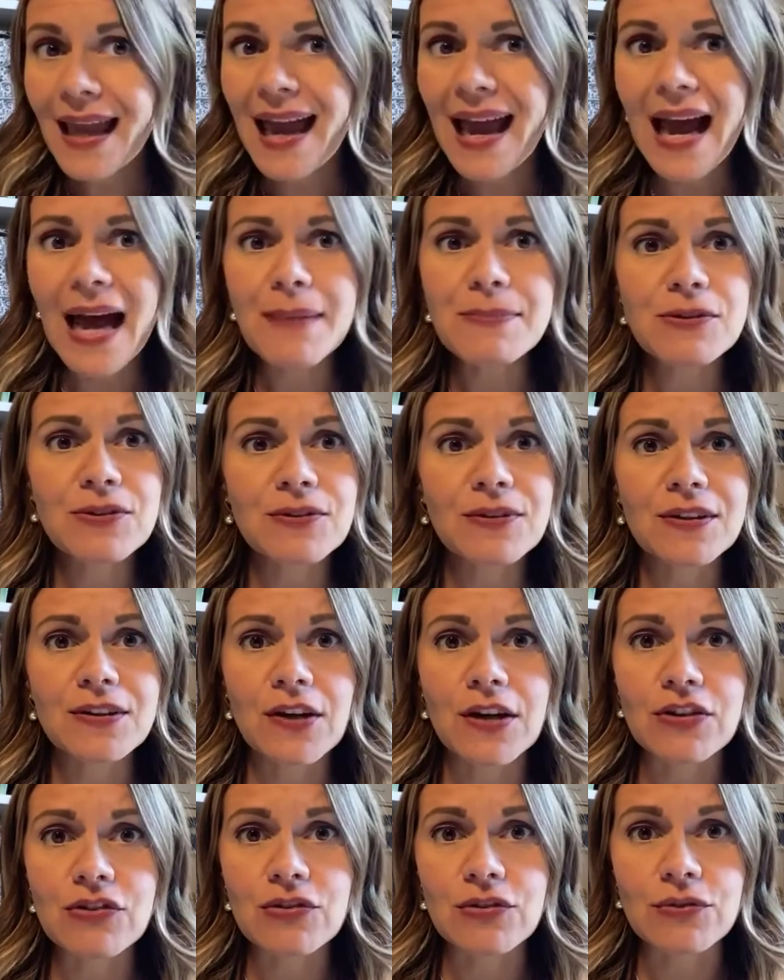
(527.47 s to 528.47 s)
Absolutely
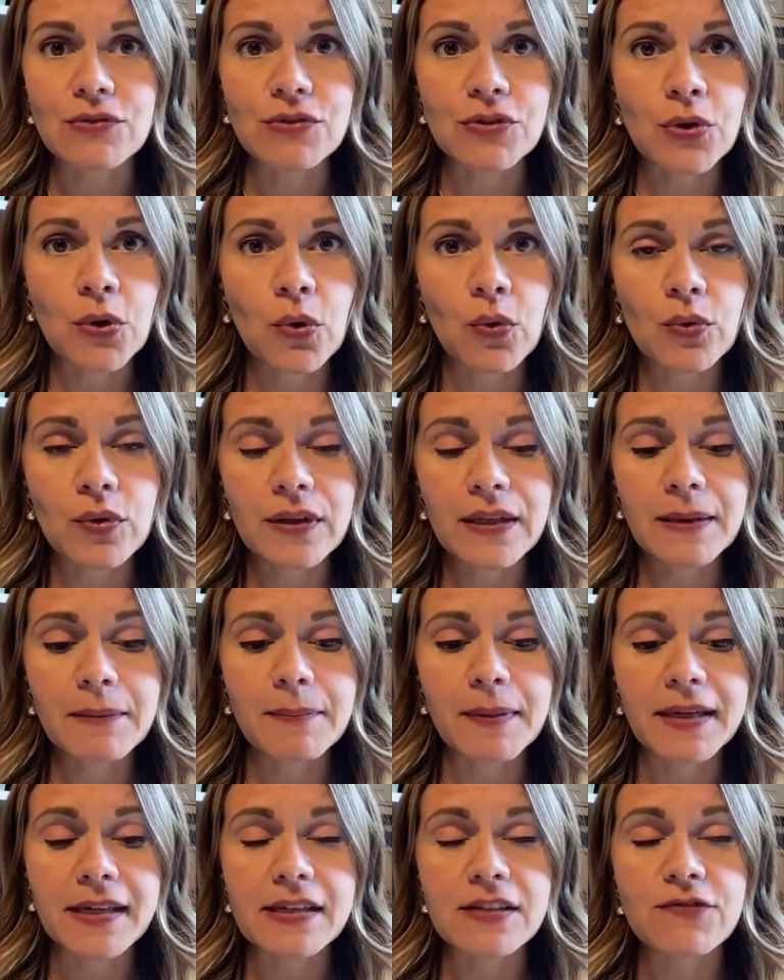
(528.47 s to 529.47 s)
not true. Totally
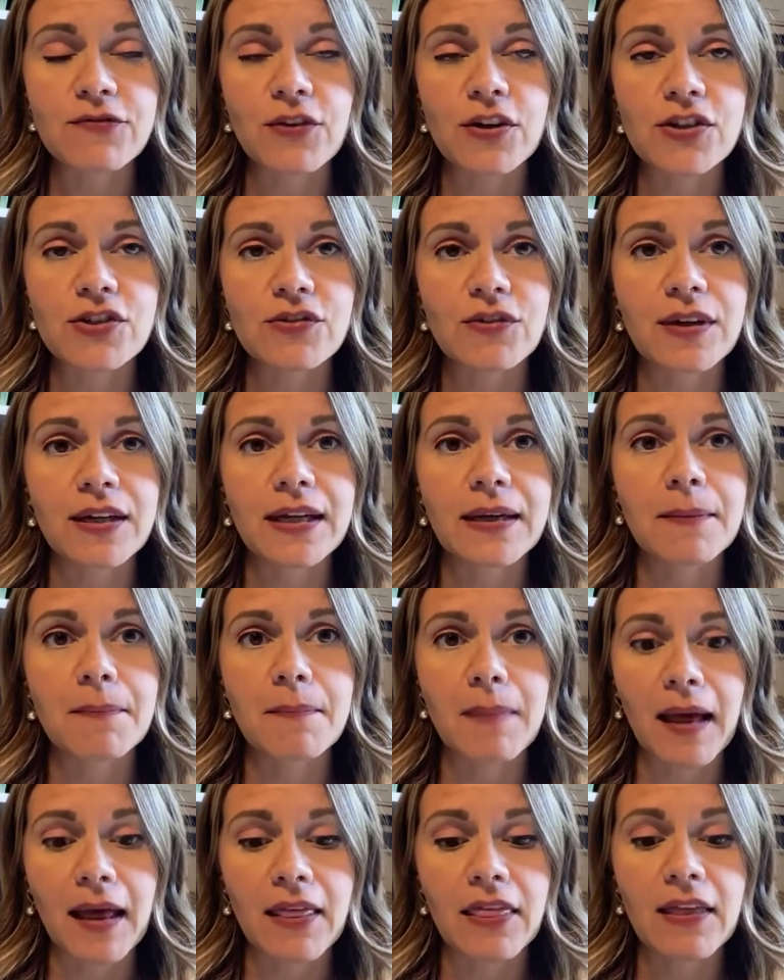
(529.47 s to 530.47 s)
biggest frustrating
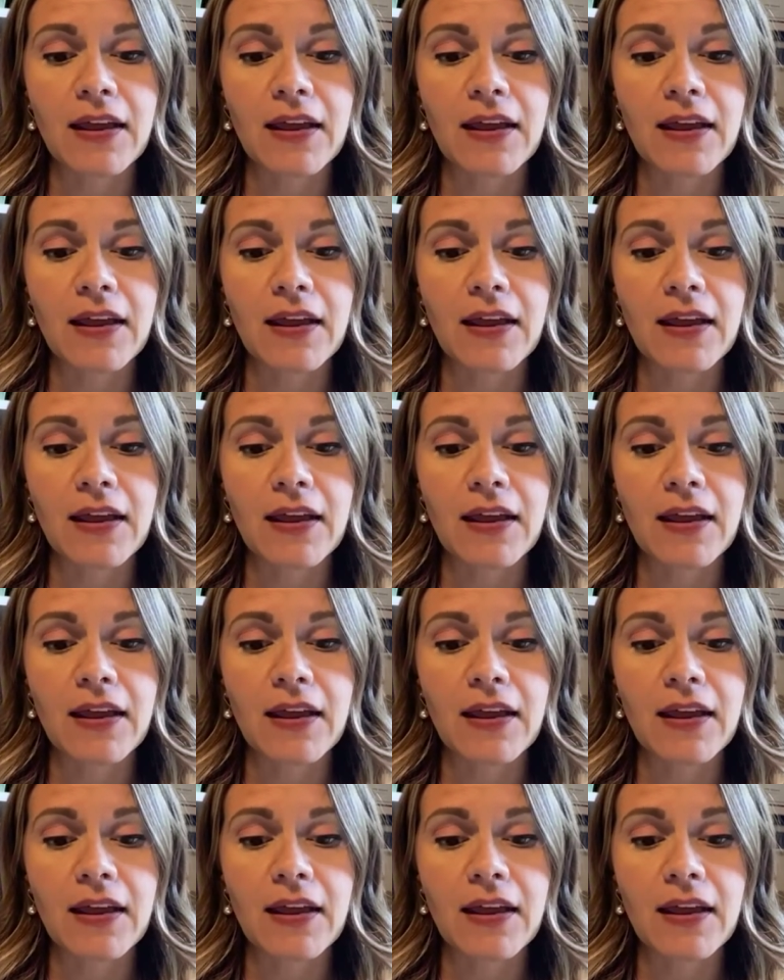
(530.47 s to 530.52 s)
myth.